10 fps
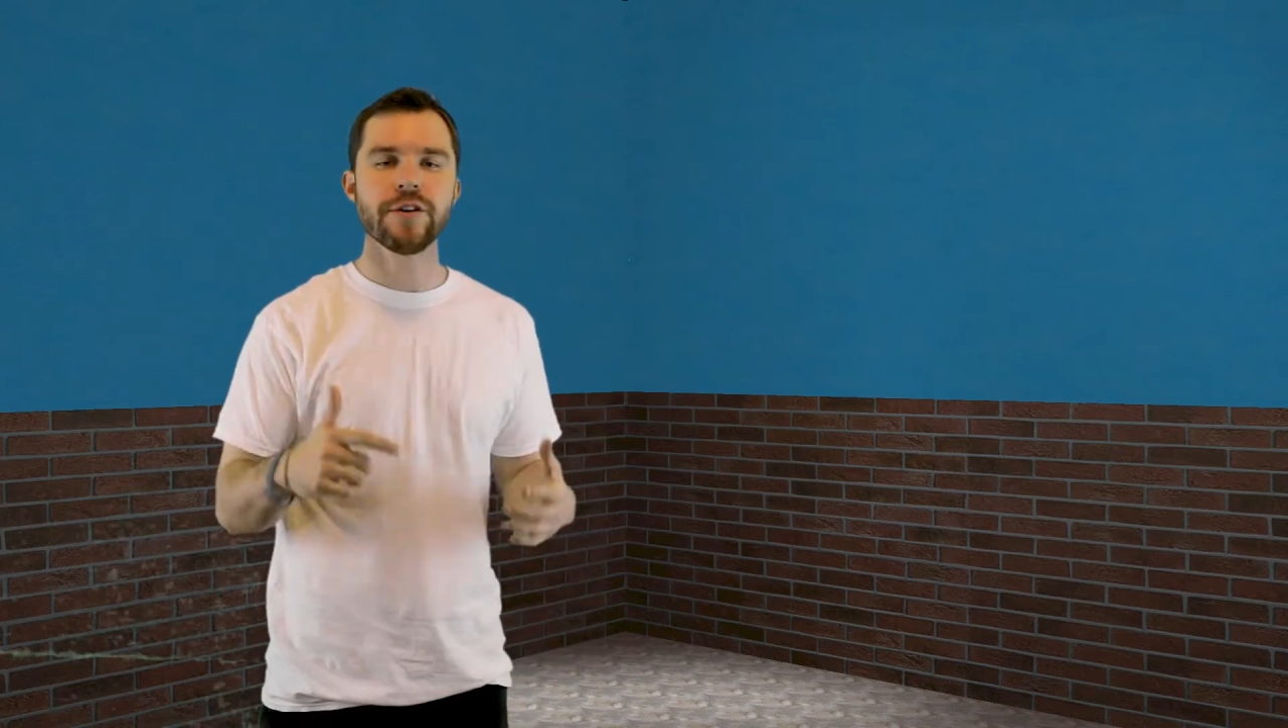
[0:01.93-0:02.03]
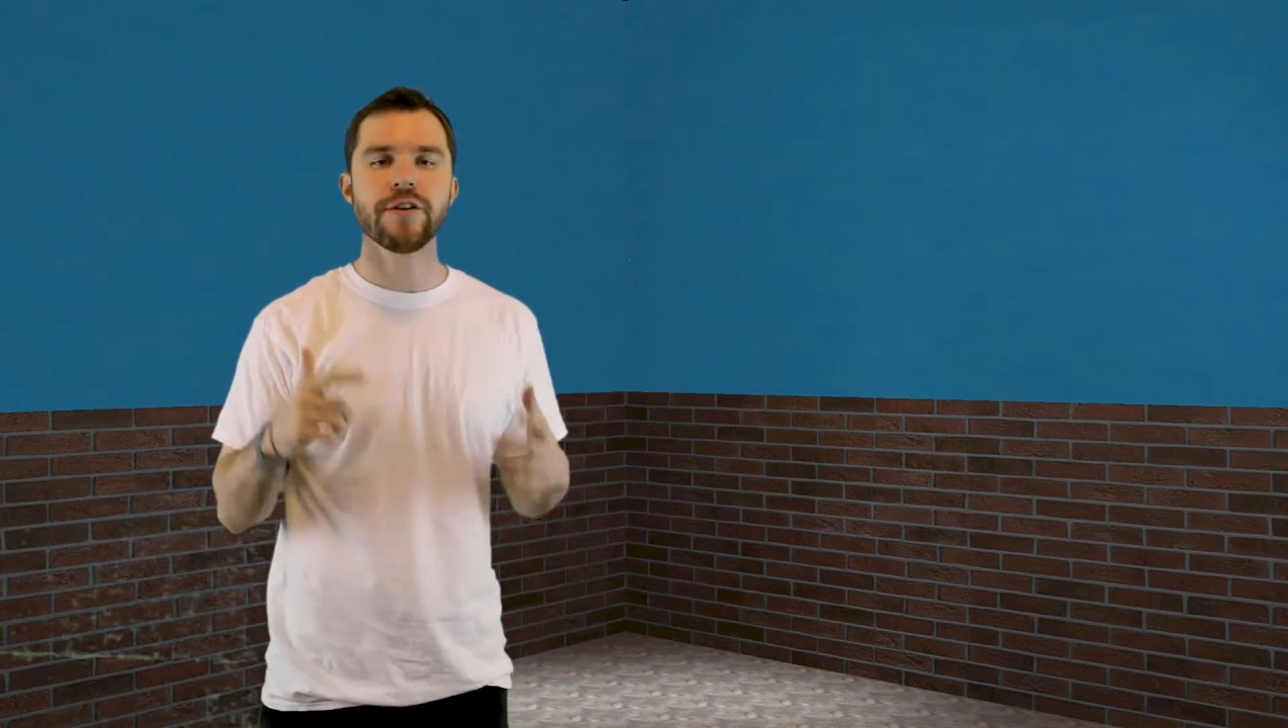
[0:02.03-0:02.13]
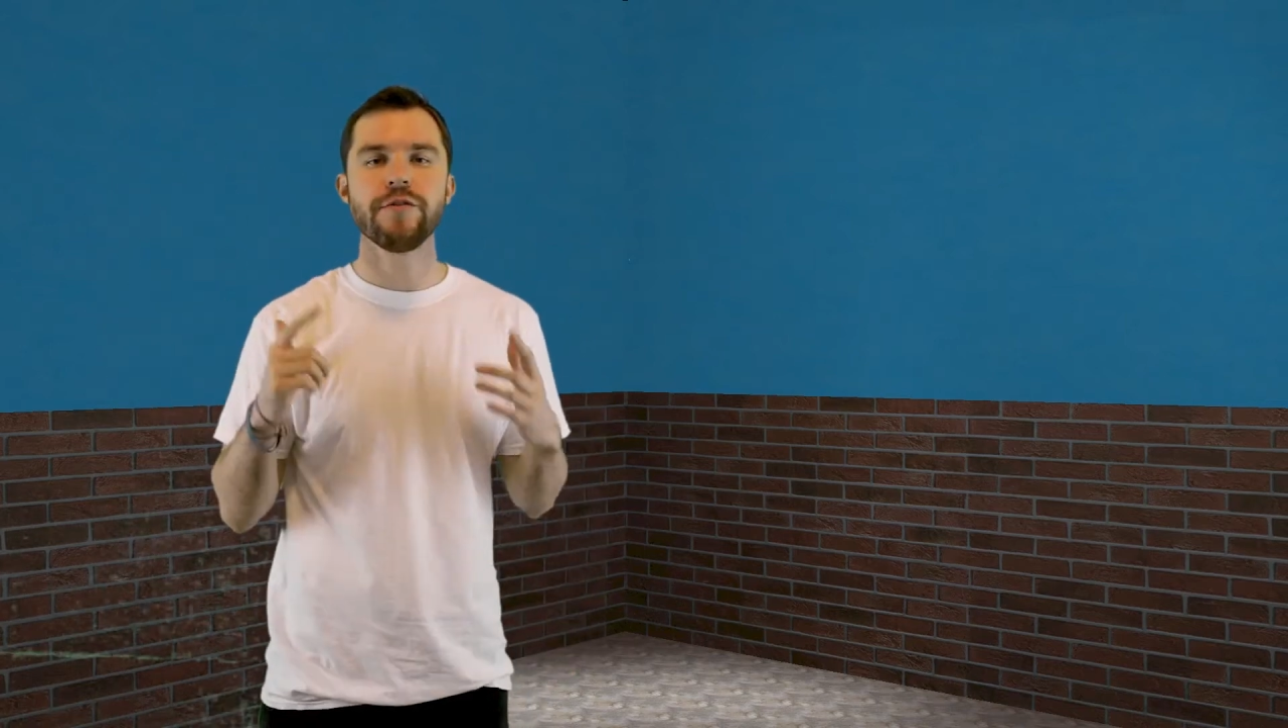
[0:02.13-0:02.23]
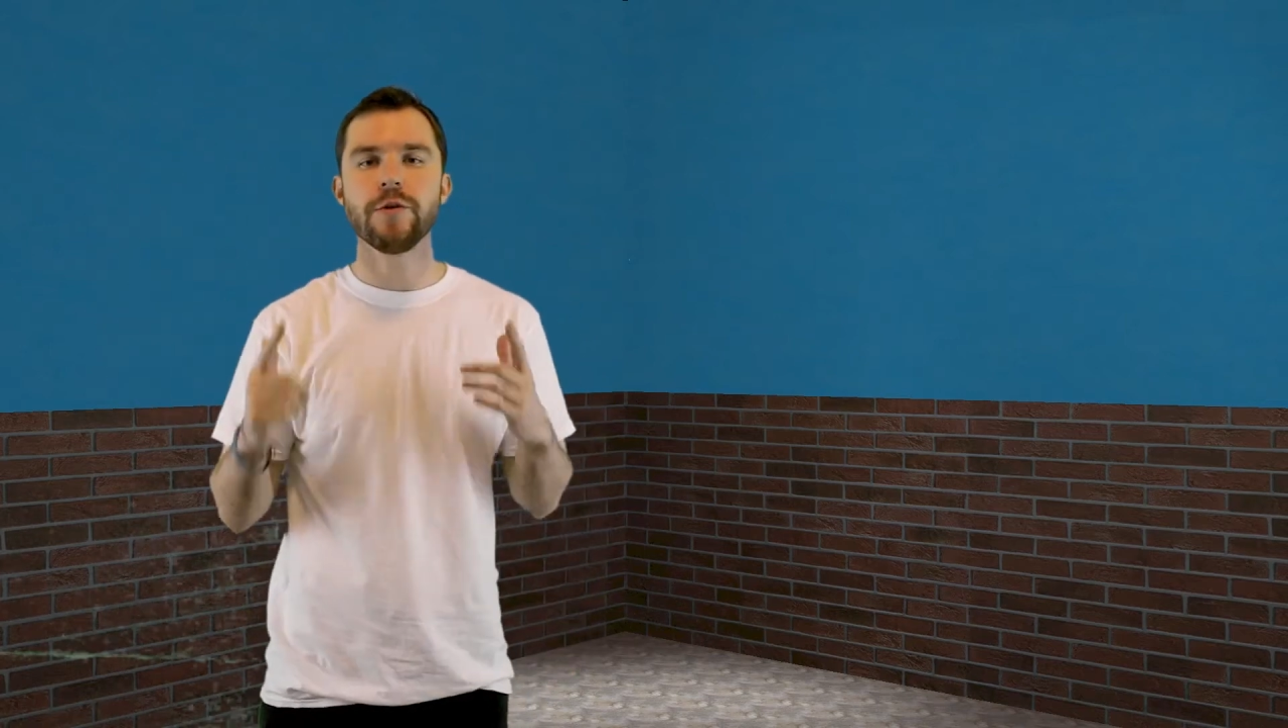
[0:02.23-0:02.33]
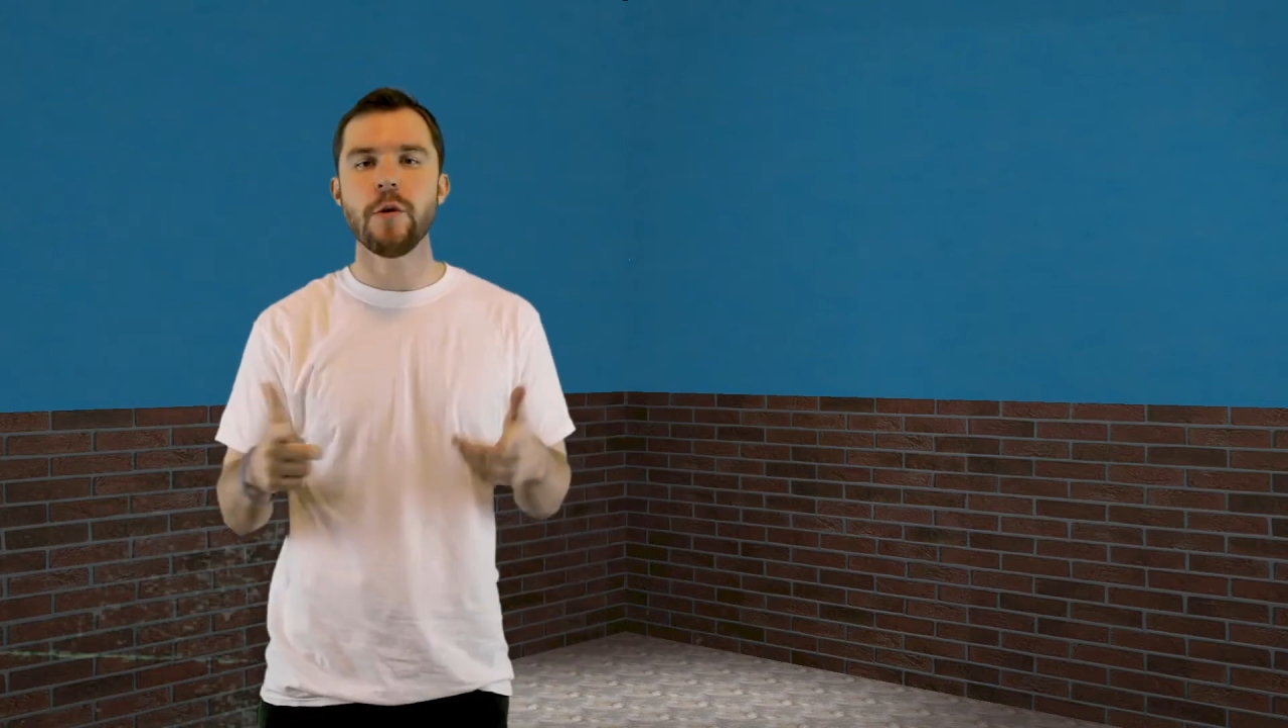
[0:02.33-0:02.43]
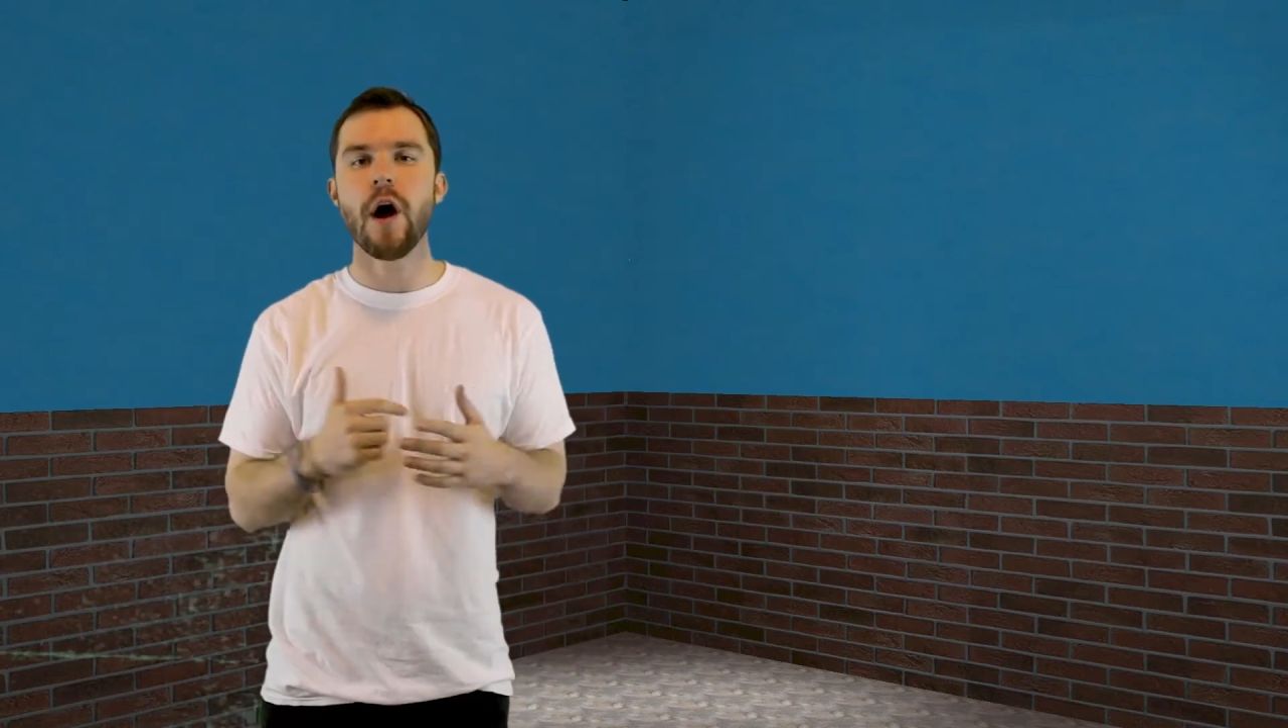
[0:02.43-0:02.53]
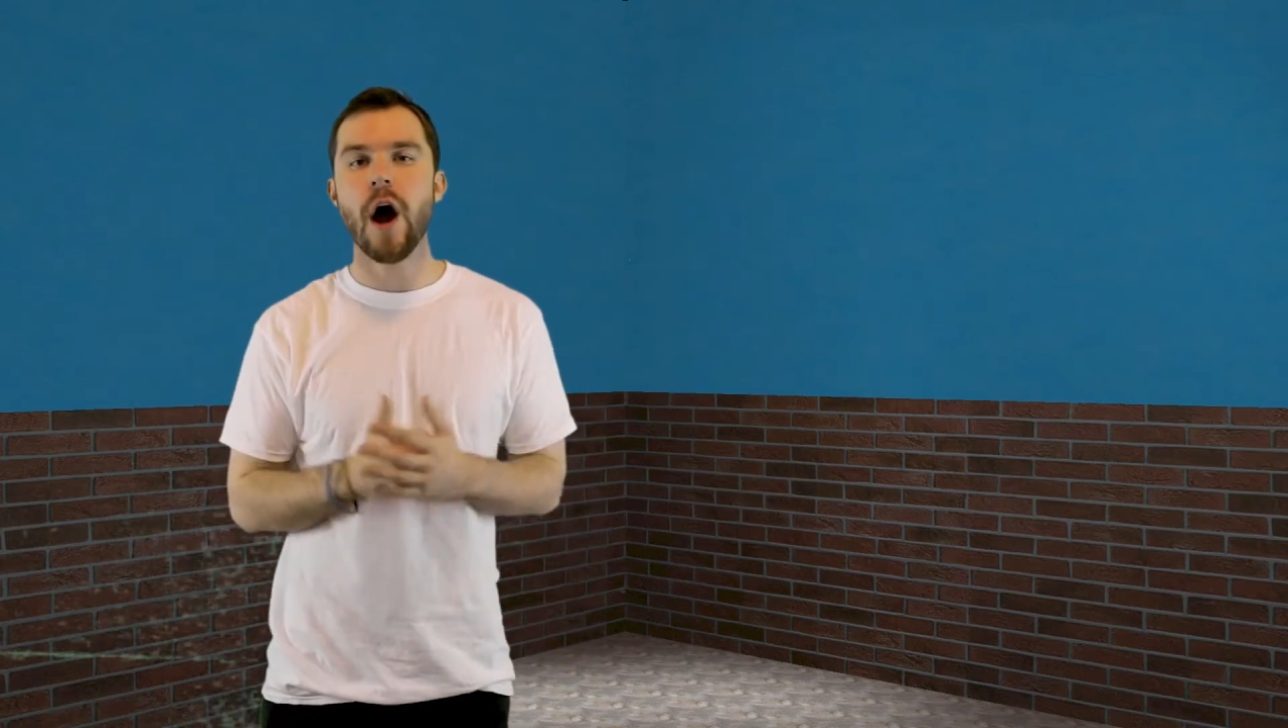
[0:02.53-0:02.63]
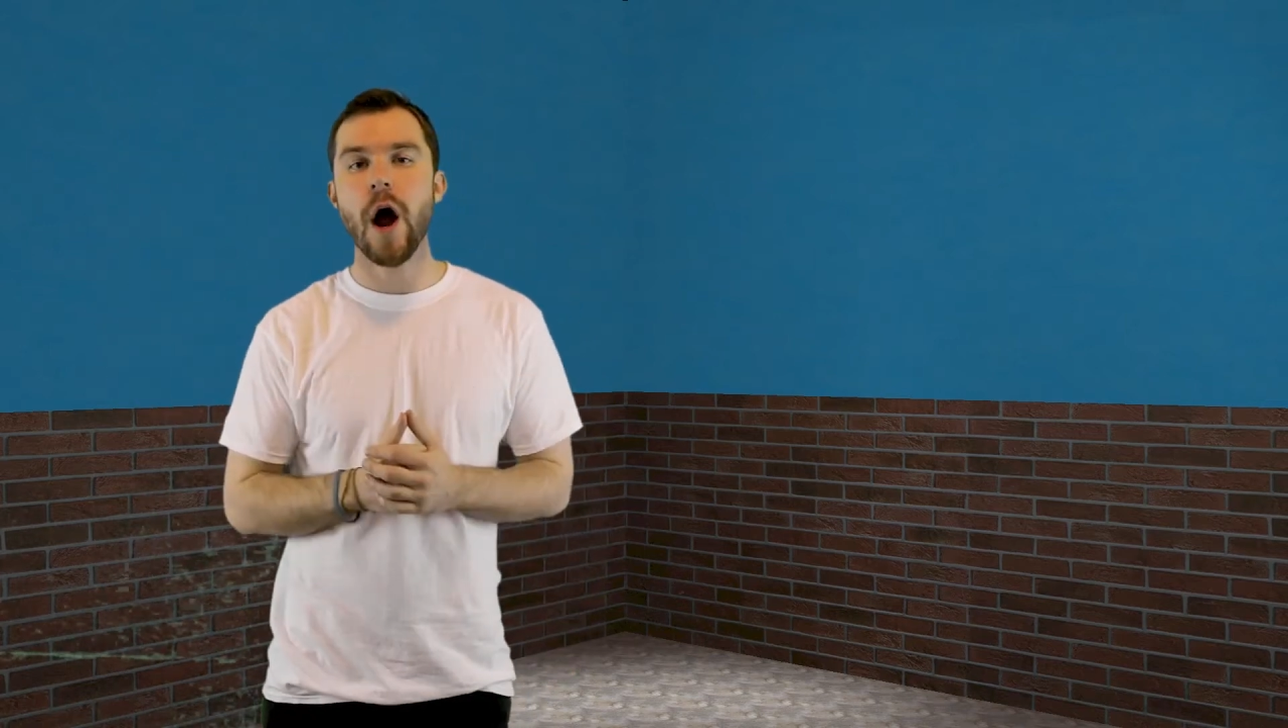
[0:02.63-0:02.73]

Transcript: to give you